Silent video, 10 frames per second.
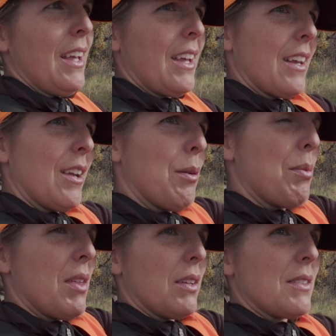and
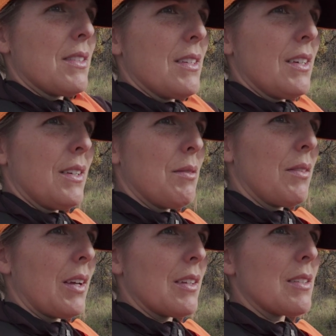up this
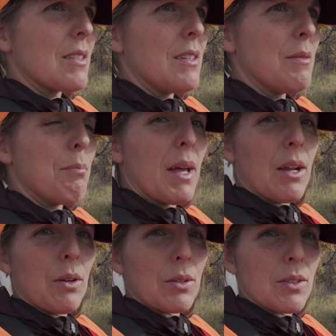nice
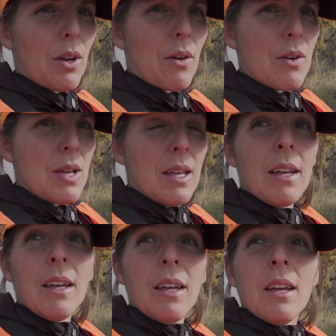meadow. So
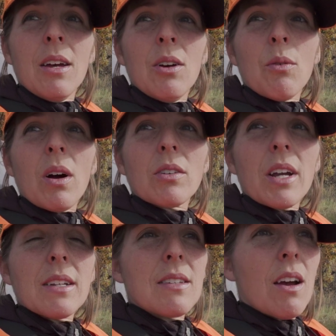while
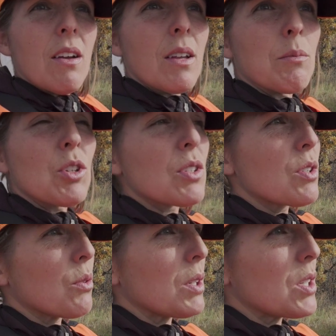Greg's gone, I'm just
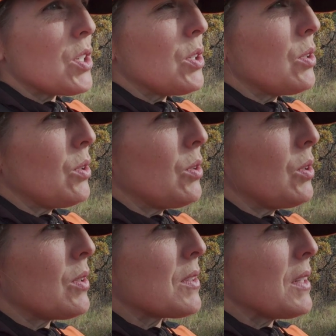going
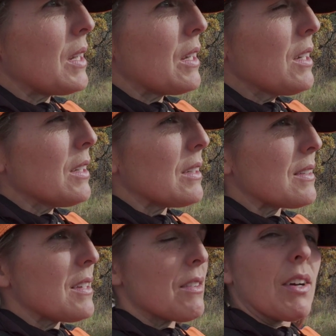to sit here and
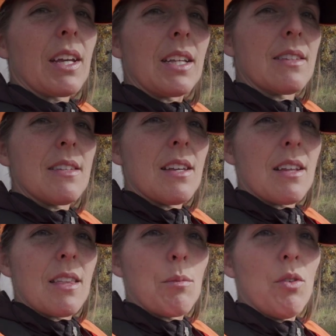see if I can see
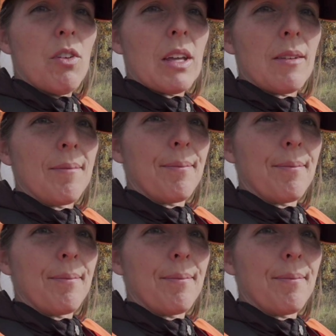anything moving.